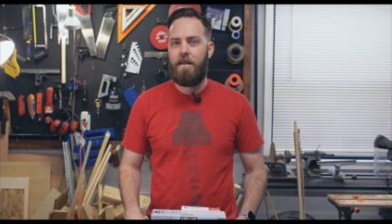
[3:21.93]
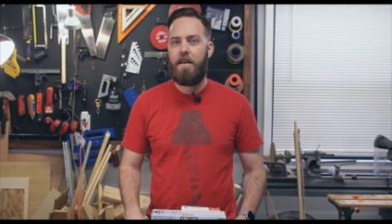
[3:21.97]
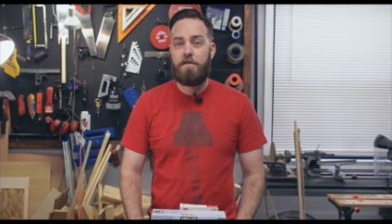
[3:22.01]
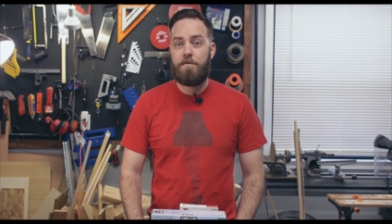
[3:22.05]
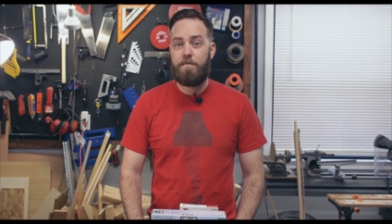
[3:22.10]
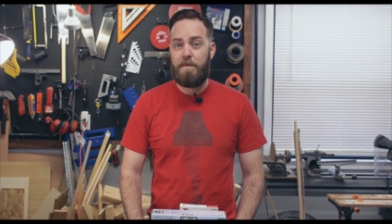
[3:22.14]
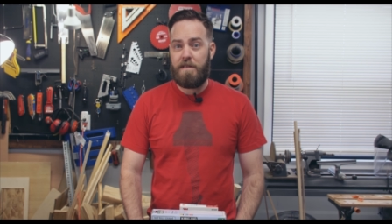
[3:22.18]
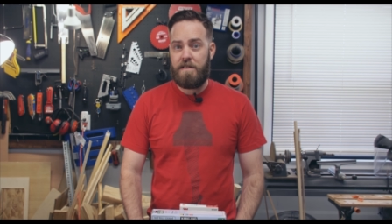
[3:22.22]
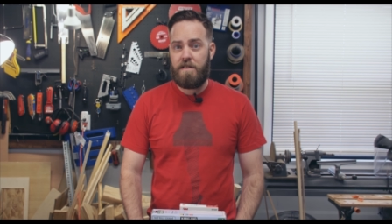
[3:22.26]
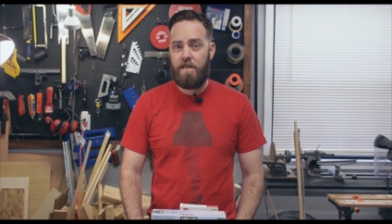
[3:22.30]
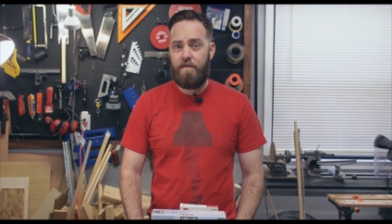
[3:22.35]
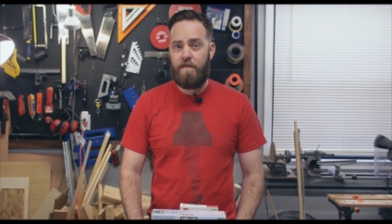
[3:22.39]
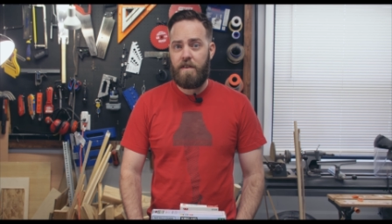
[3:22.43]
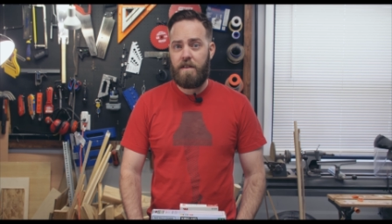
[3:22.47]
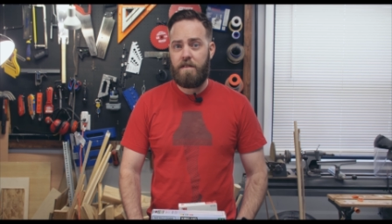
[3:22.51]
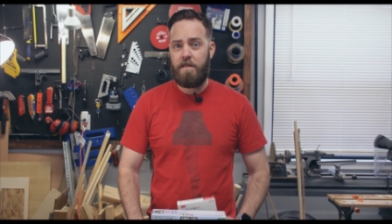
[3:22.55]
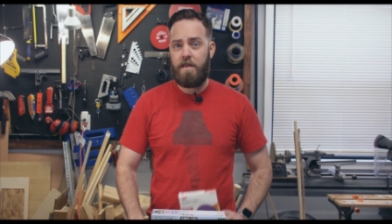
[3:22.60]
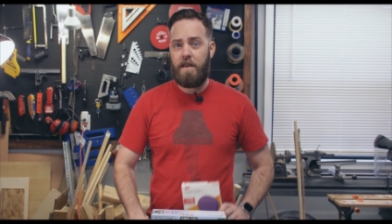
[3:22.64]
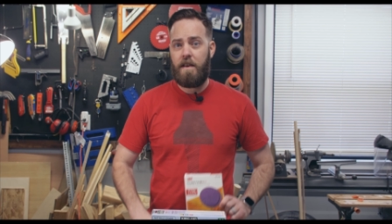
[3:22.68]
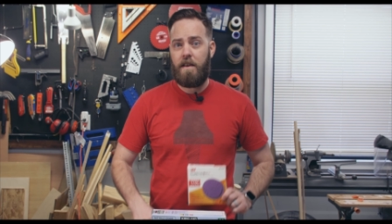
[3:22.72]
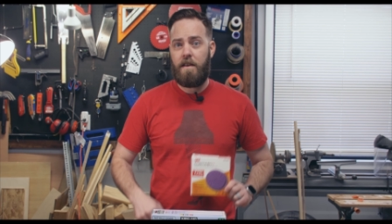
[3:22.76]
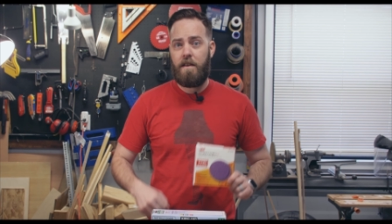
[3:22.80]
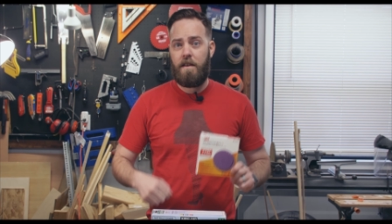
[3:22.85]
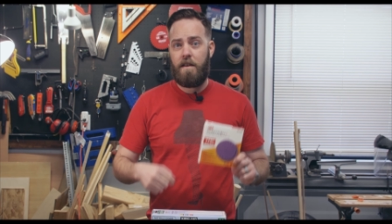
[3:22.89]

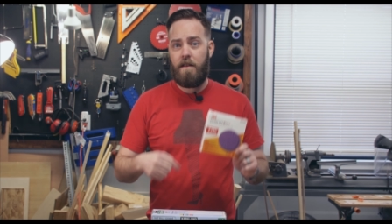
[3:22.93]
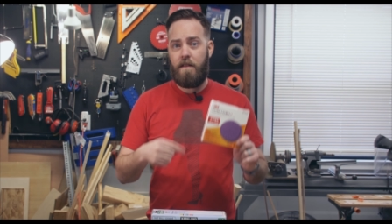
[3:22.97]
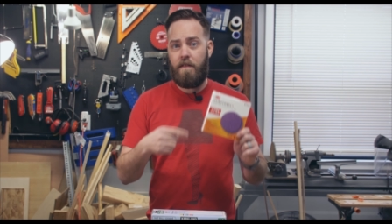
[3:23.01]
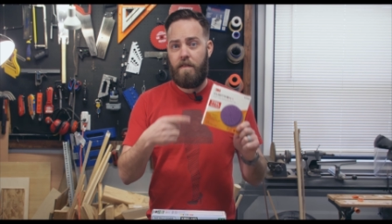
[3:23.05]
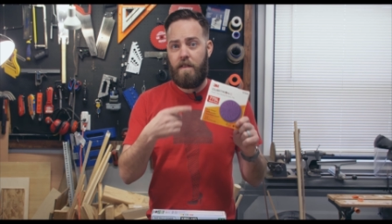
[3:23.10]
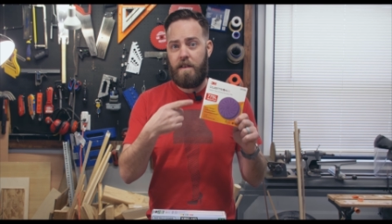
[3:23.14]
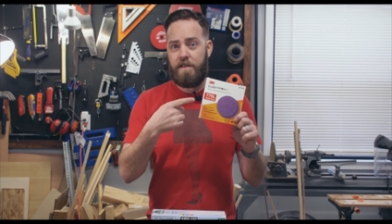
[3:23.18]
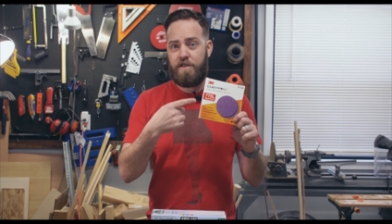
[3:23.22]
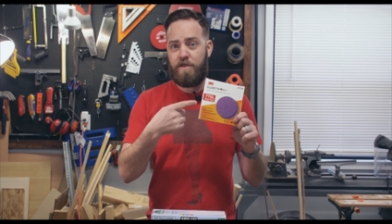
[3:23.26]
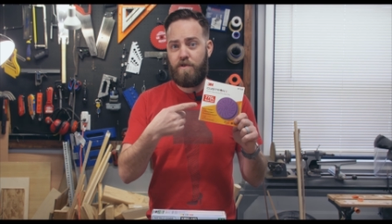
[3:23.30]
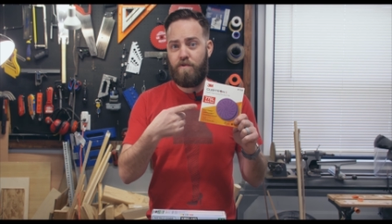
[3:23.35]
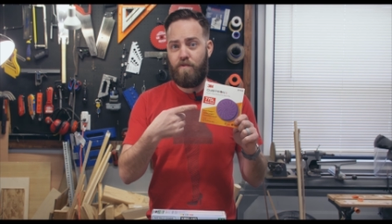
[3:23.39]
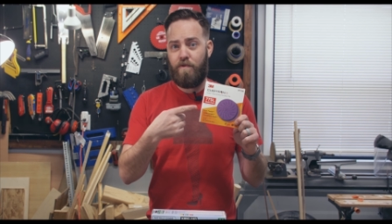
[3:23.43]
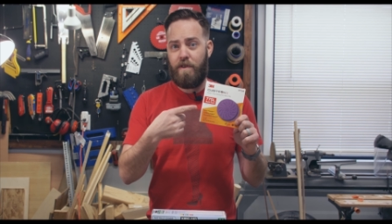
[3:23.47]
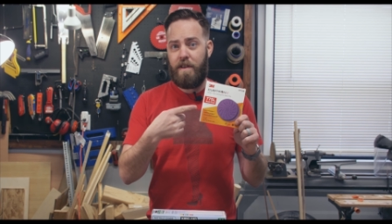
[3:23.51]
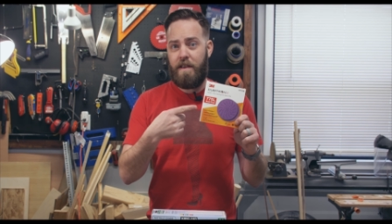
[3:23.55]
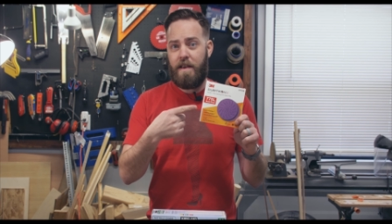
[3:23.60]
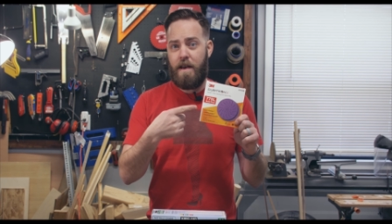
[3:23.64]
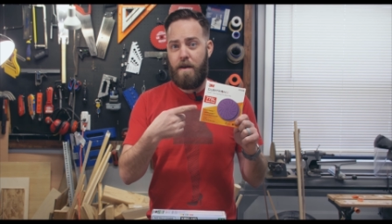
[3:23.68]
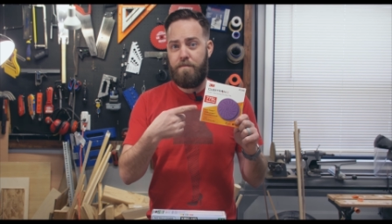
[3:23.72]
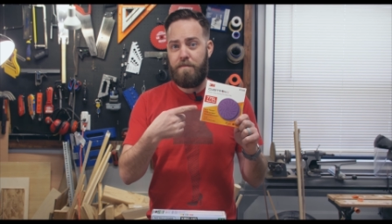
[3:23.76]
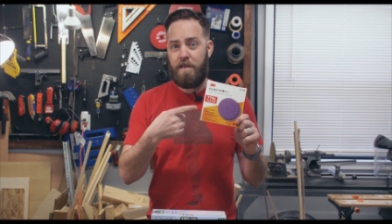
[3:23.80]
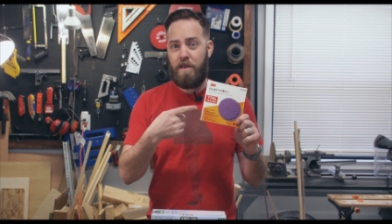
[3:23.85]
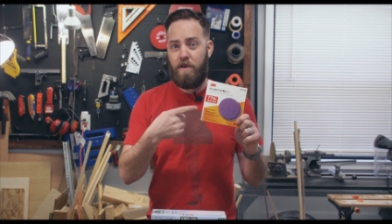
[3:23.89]
Specifically, this 3M